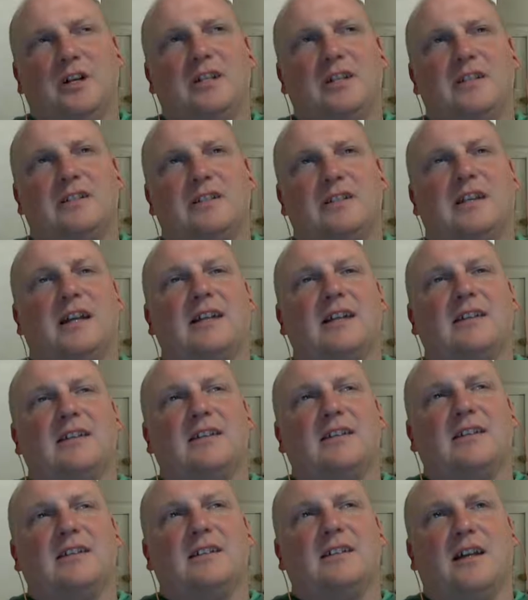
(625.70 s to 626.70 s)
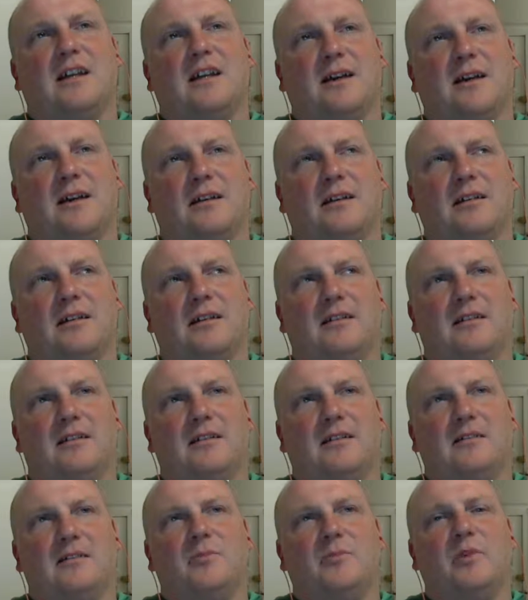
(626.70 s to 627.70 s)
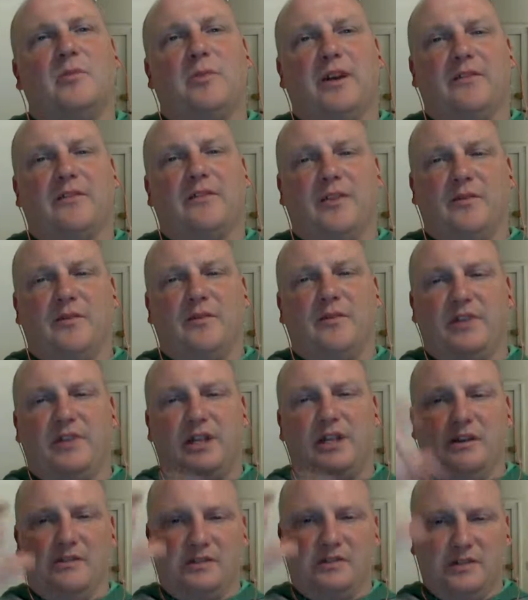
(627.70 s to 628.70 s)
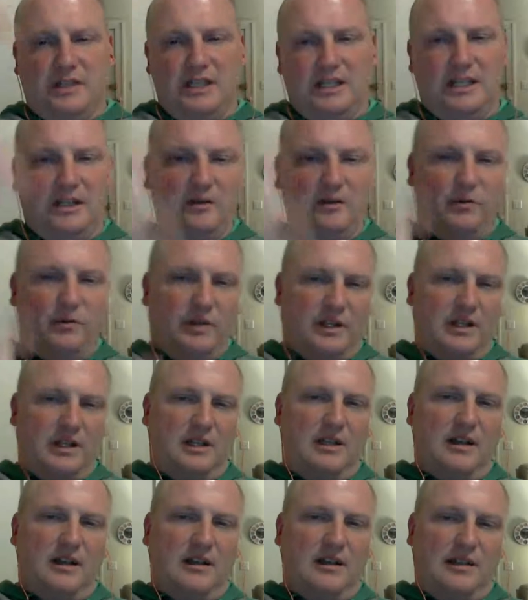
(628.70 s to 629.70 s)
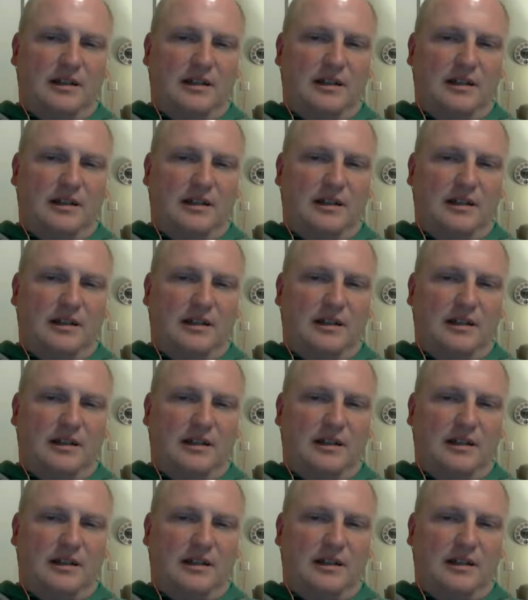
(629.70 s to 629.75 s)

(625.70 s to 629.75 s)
I could put my flip videos in with the content.